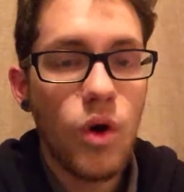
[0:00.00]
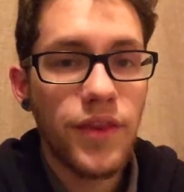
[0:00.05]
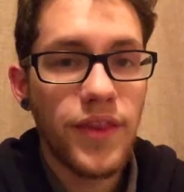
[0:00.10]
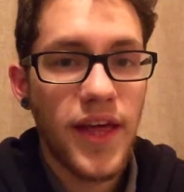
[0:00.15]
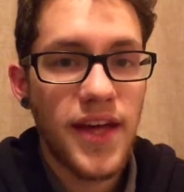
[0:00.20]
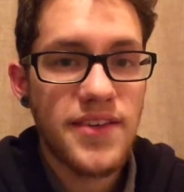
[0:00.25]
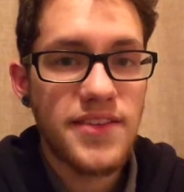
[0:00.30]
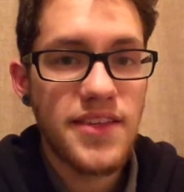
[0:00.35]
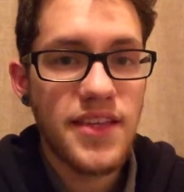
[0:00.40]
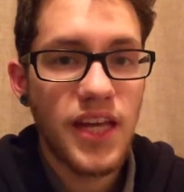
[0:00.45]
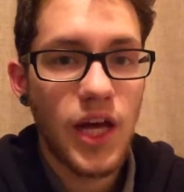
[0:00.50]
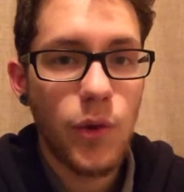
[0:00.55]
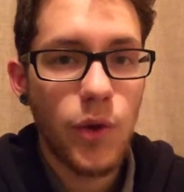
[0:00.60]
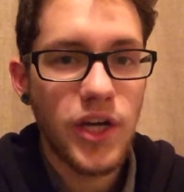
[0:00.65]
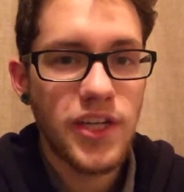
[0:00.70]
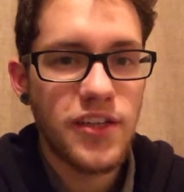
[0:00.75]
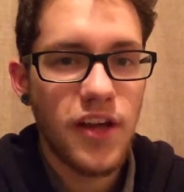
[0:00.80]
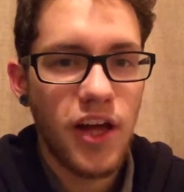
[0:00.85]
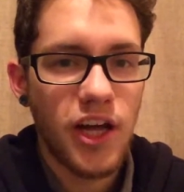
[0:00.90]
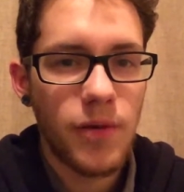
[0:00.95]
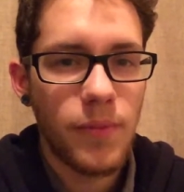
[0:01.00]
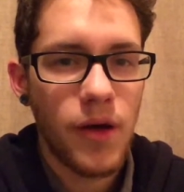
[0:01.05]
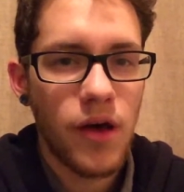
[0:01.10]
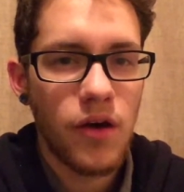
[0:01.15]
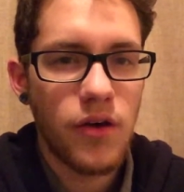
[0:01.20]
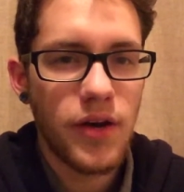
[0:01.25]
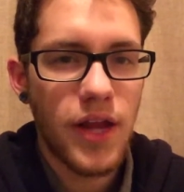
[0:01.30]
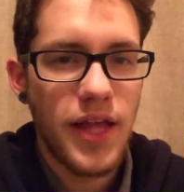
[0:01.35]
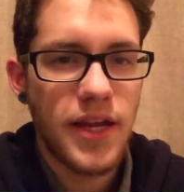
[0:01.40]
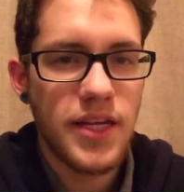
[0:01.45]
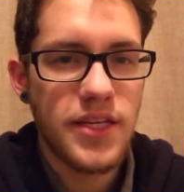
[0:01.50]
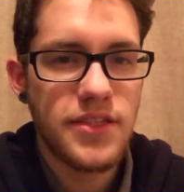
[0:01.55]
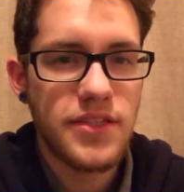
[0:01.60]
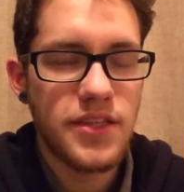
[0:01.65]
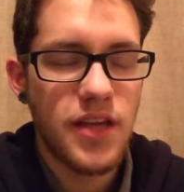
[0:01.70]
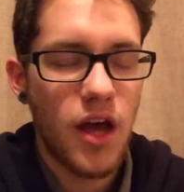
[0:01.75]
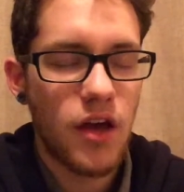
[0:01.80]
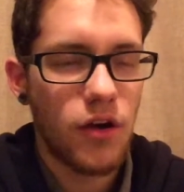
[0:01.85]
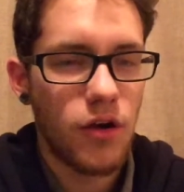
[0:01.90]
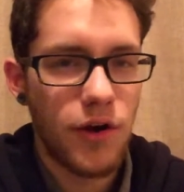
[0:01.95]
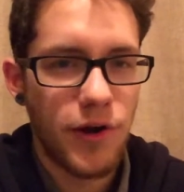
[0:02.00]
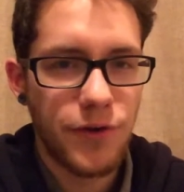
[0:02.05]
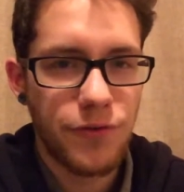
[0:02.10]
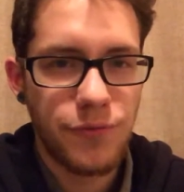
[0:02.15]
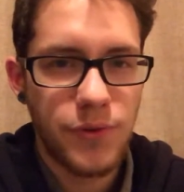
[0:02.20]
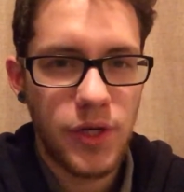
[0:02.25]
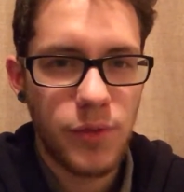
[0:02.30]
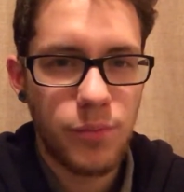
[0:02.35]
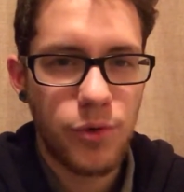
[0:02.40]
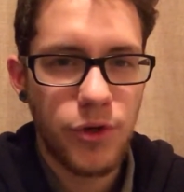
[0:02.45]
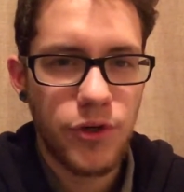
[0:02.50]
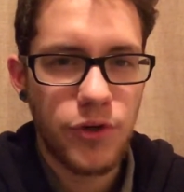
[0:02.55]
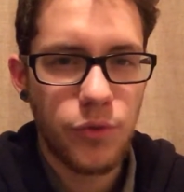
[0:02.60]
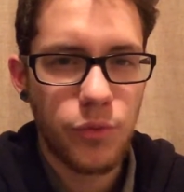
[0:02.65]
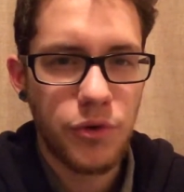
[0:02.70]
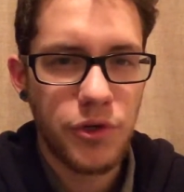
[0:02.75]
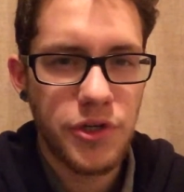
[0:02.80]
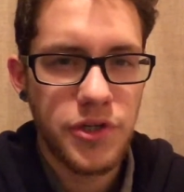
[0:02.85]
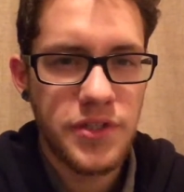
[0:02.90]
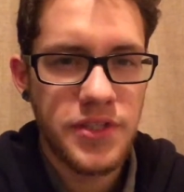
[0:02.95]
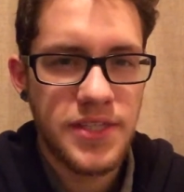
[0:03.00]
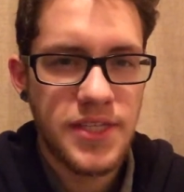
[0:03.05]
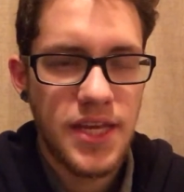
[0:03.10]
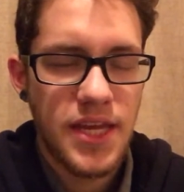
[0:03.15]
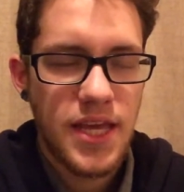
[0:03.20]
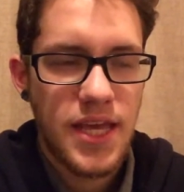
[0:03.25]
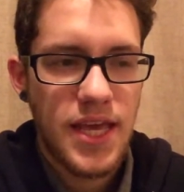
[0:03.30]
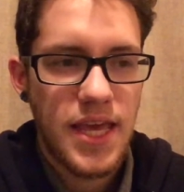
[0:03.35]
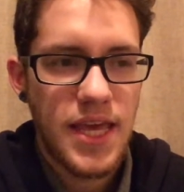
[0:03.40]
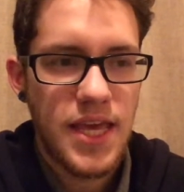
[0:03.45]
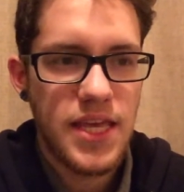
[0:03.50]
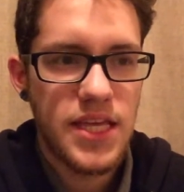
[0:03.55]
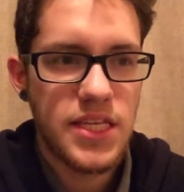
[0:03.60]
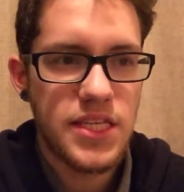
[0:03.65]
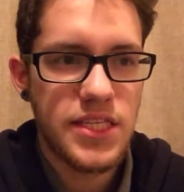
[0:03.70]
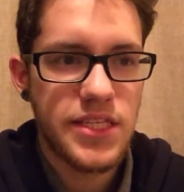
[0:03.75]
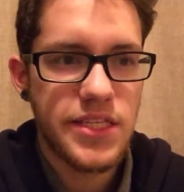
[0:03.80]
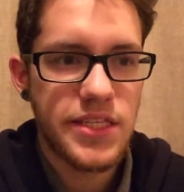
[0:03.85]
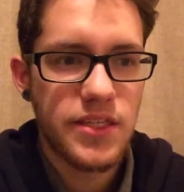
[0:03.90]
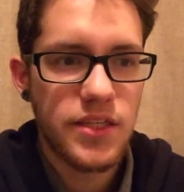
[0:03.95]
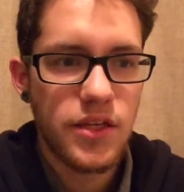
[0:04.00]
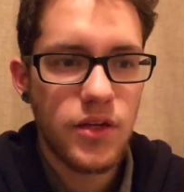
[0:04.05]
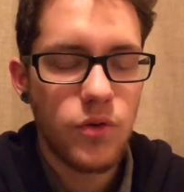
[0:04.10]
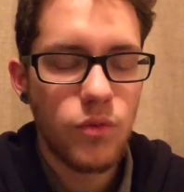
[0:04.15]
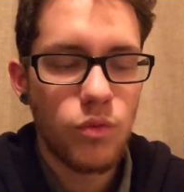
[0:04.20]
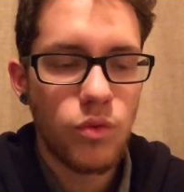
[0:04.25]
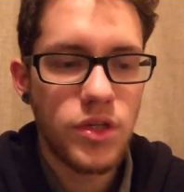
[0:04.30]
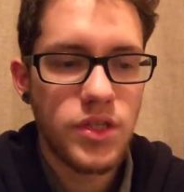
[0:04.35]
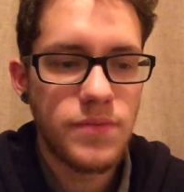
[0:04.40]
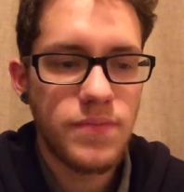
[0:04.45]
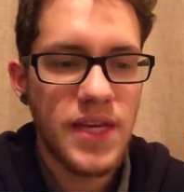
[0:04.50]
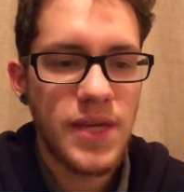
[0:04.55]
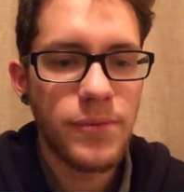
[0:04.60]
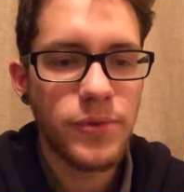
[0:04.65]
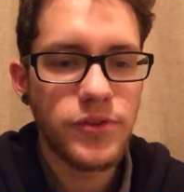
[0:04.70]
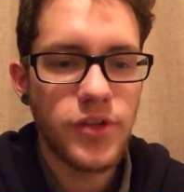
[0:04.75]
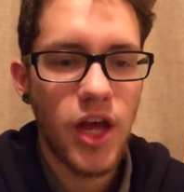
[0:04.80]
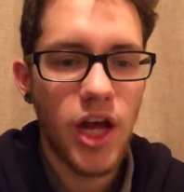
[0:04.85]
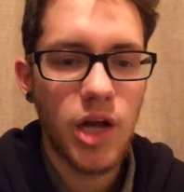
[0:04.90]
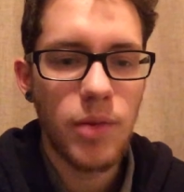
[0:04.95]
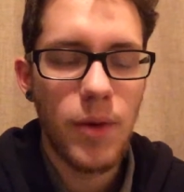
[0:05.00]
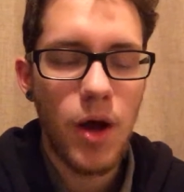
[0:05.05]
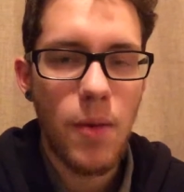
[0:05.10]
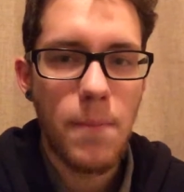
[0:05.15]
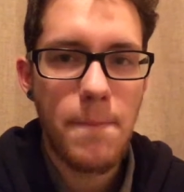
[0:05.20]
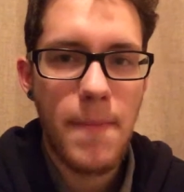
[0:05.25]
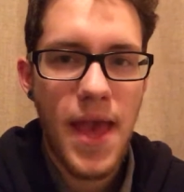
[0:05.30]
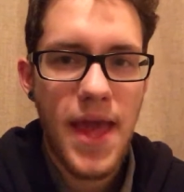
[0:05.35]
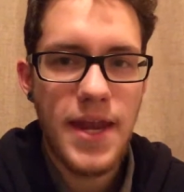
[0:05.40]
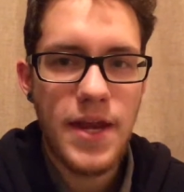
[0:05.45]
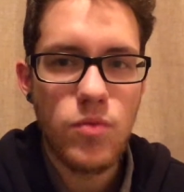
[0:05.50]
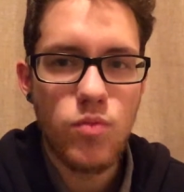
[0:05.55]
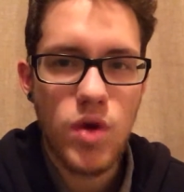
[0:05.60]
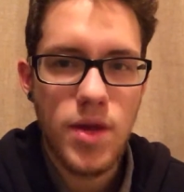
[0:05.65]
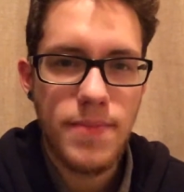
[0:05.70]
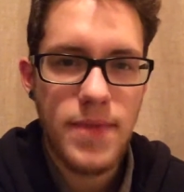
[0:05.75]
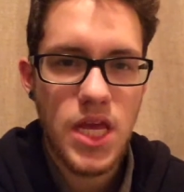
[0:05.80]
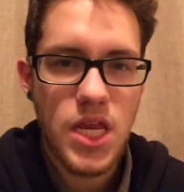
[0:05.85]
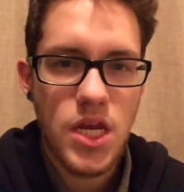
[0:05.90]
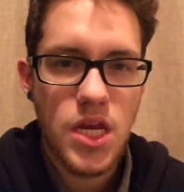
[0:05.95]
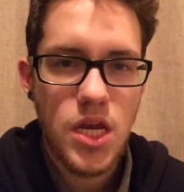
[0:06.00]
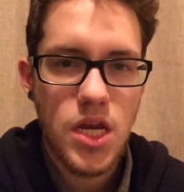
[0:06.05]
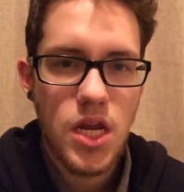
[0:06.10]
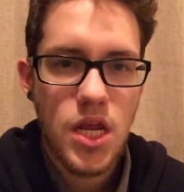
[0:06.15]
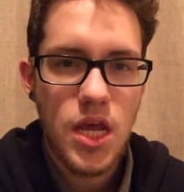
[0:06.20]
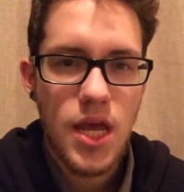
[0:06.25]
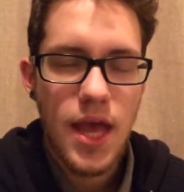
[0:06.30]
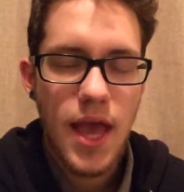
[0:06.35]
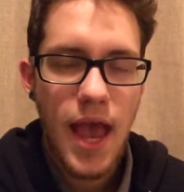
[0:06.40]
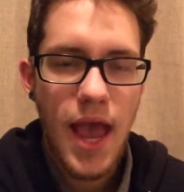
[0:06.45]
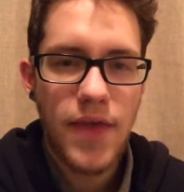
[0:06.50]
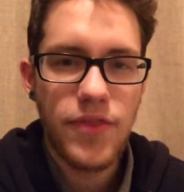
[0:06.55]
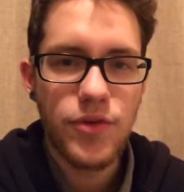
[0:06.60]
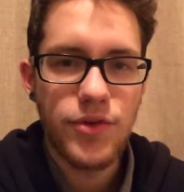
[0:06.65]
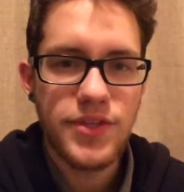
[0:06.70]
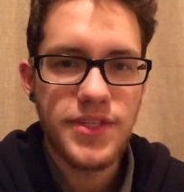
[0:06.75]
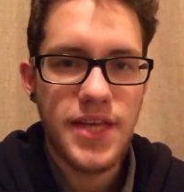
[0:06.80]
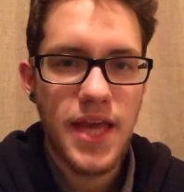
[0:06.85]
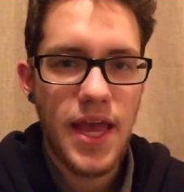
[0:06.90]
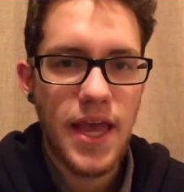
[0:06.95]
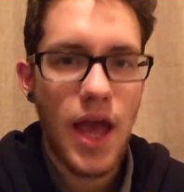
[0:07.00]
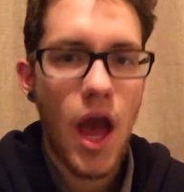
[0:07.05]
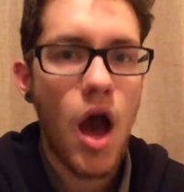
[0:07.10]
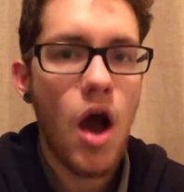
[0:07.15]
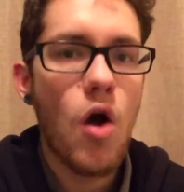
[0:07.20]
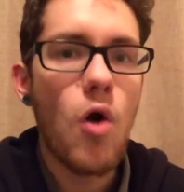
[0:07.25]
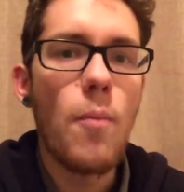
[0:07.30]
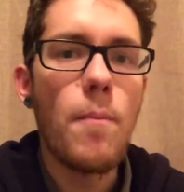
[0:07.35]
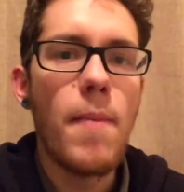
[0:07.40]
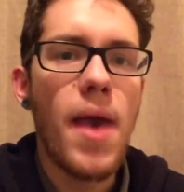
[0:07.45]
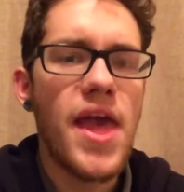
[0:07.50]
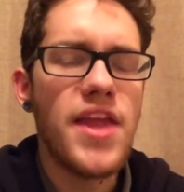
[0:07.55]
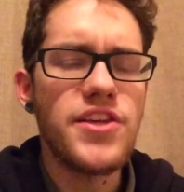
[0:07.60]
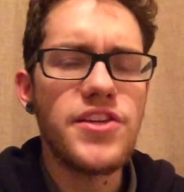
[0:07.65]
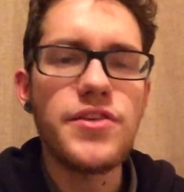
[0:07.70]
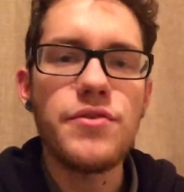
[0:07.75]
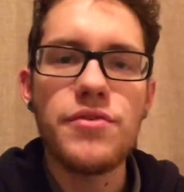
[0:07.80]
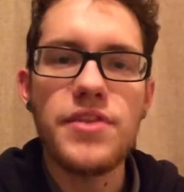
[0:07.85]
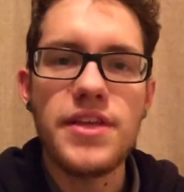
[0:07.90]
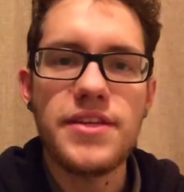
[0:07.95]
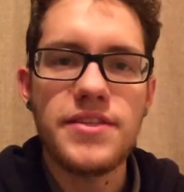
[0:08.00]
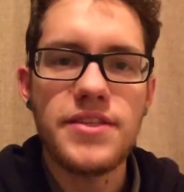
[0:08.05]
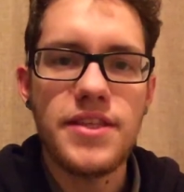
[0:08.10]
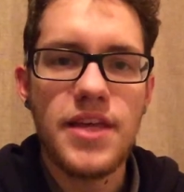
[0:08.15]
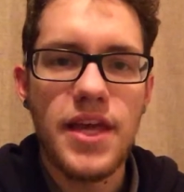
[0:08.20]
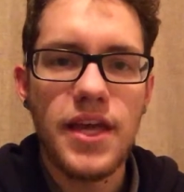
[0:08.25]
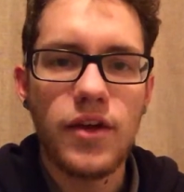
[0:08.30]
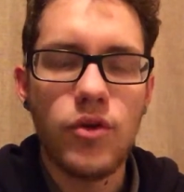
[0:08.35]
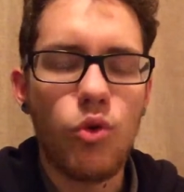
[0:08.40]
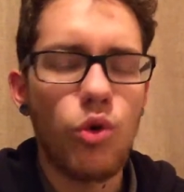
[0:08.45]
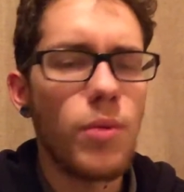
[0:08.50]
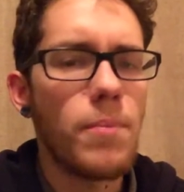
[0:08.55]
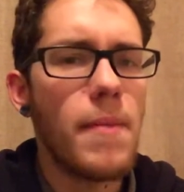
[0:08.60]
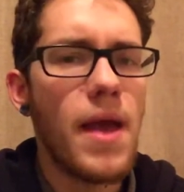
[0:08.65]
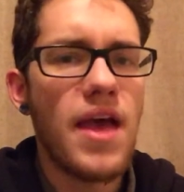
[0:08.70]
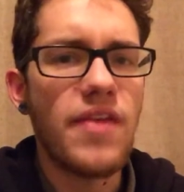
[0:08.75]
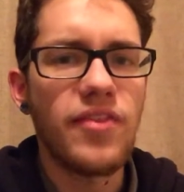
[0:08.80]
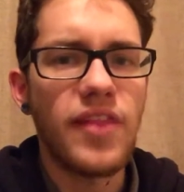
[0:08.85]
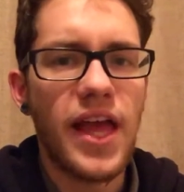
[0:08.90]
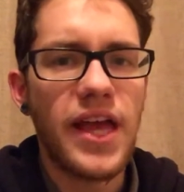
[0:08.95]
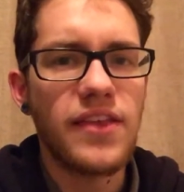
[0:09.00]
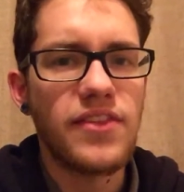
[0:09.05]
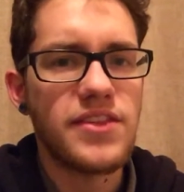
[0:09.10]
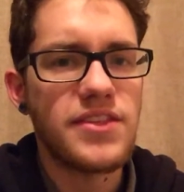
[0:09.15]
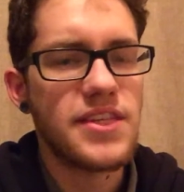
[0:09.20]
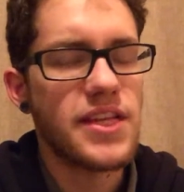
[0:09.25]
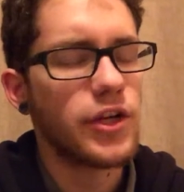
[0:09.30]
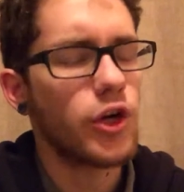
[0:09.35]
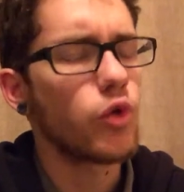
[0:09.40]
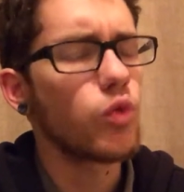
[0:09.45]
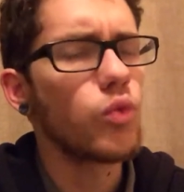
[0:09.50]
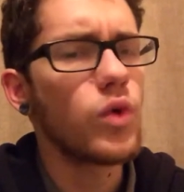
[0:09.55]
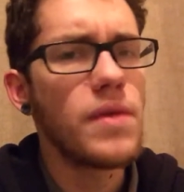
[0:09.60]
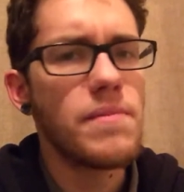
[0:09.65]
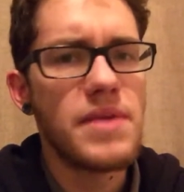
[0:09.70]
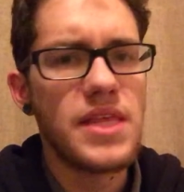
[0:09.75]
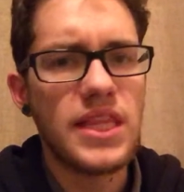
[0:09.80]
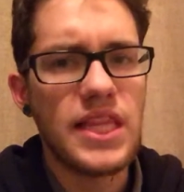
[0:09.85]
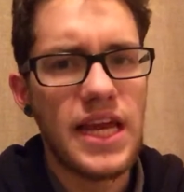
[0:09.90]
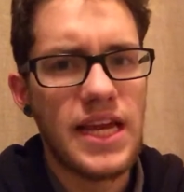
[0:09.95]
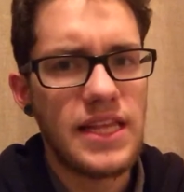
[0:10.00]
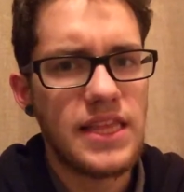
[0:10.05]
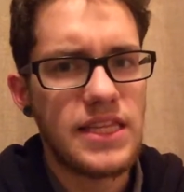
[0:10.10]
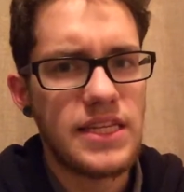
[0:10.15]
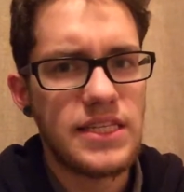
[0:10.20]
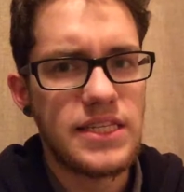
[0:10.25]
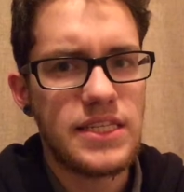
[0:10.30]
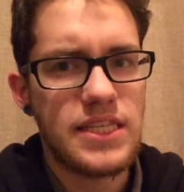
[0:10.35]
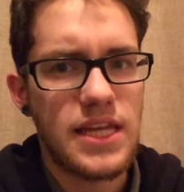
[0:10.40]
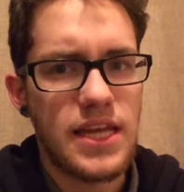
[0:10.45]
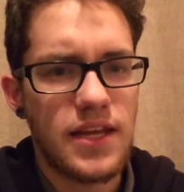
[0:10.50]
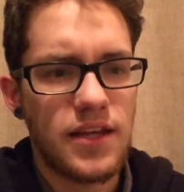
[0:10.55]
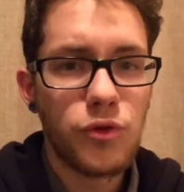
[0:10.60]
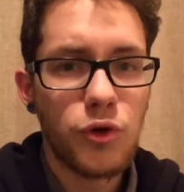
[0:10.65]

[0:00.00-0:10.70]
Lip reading: One last thing I want to talk about, and it's kind of hard for me to put into words, is when people talk about men and women, and they'll say, oh, men do this thing, or men like this thing, or women like this thing.